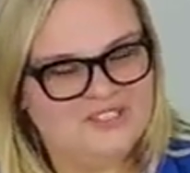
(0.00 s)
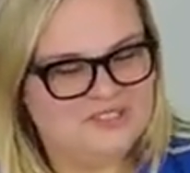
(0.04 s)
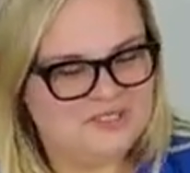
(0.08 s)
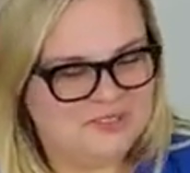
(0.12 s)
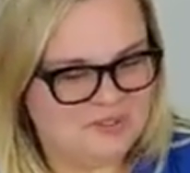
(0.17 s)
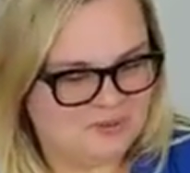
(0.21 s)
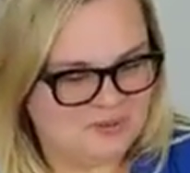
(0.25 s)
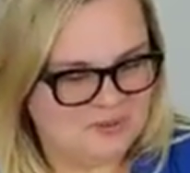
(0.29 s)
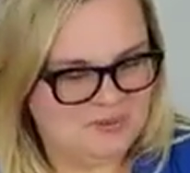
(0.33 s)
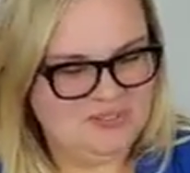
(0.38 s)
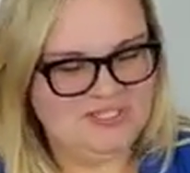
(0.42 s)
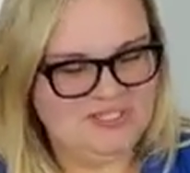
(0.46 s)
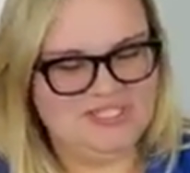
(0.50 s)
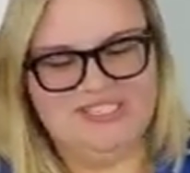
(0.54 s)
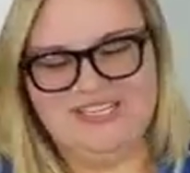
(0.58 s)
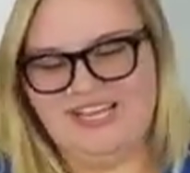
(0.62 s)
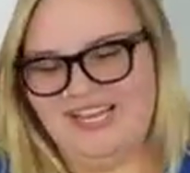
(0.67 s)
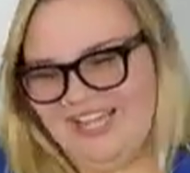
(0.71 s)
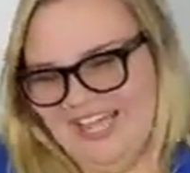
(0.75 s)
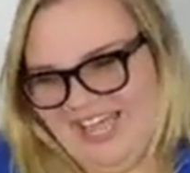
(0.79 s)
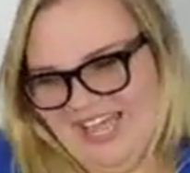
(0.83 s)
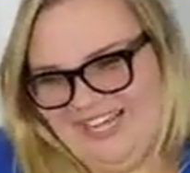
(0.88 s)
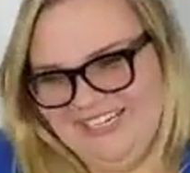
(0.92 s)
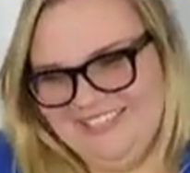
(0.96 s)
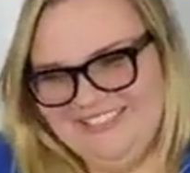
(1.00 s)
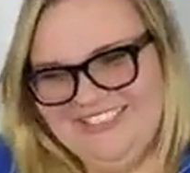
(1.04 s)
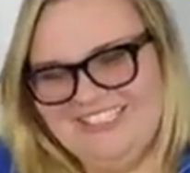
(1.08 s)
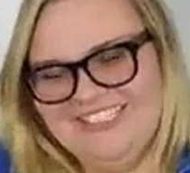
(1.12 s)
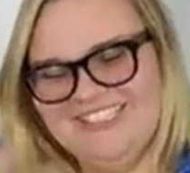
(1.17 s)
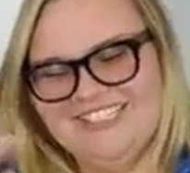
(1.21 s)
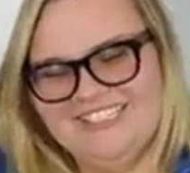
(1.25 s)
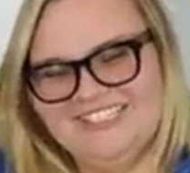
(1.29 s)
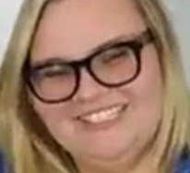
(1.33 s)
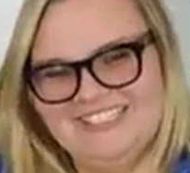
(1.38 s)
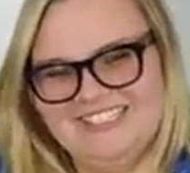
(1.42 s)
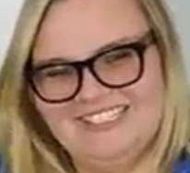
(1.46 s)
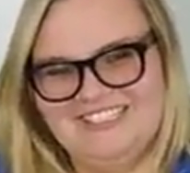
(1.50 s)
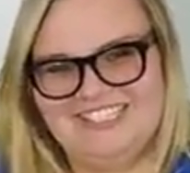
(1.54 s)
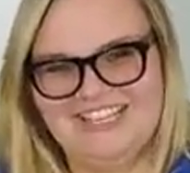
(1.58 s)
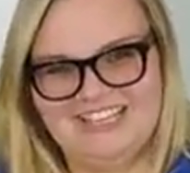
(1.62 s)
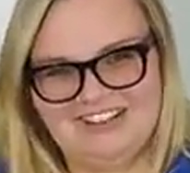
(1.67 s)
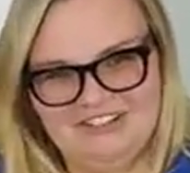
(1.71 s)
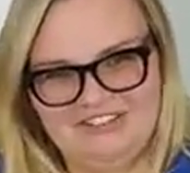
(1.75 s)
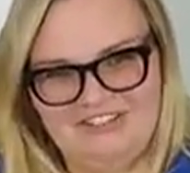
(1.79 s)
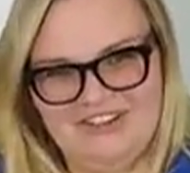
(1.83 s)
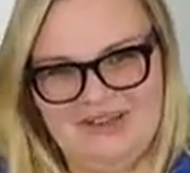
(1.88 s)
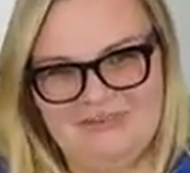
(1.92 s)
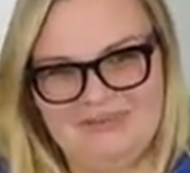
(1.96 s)
So again,
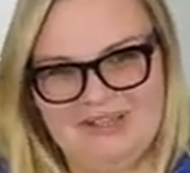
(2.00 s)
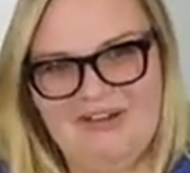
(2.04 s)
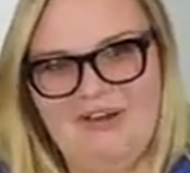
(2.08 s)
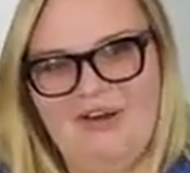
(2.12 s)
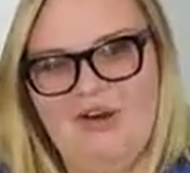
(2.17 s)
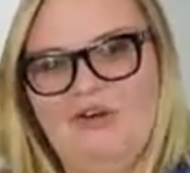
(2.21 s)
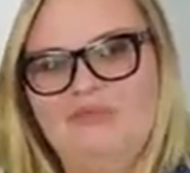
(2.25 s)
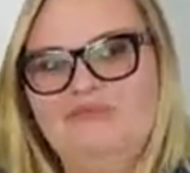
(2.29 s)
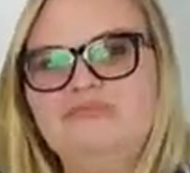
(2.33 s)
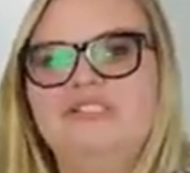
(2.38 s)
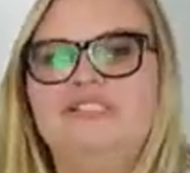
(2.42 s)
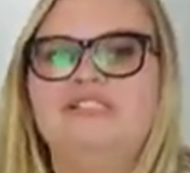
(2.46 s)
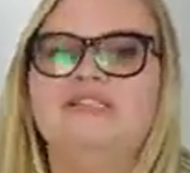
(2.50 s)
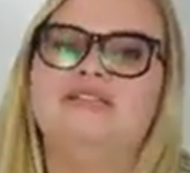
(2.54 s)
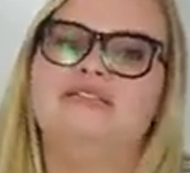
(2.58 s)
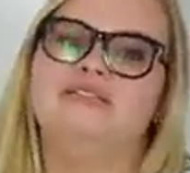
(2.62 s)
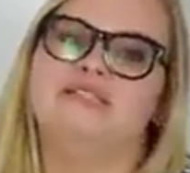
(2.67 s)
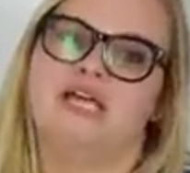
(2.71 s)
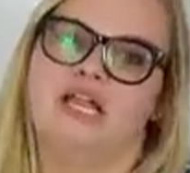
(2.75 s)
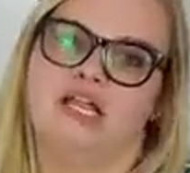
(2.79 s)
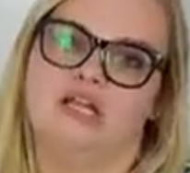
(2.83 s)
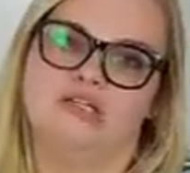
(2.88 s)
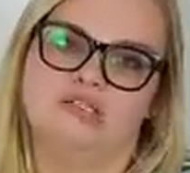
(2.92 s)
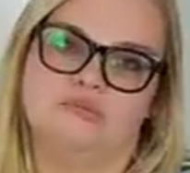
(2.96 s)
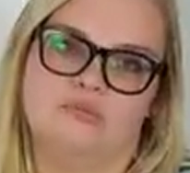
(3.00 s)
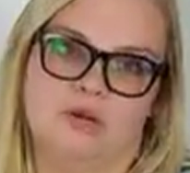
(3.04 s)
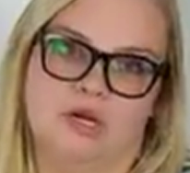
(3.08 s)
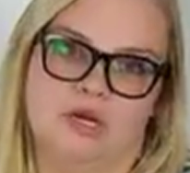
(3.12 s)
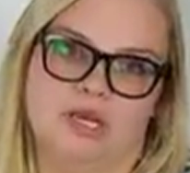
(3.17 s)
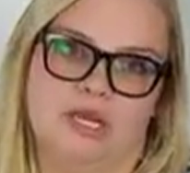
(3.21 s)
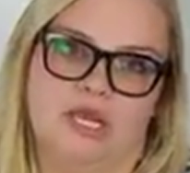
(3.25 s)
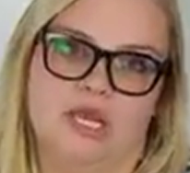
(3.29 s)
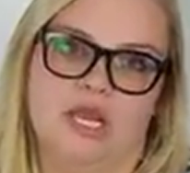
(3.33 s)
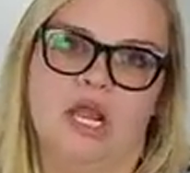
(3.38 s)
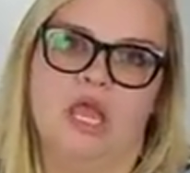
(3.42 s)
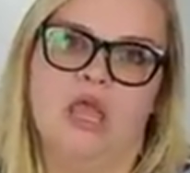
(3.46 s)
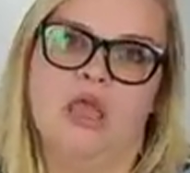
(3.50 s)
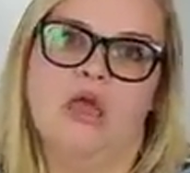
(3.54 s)
single family homes, seller's market.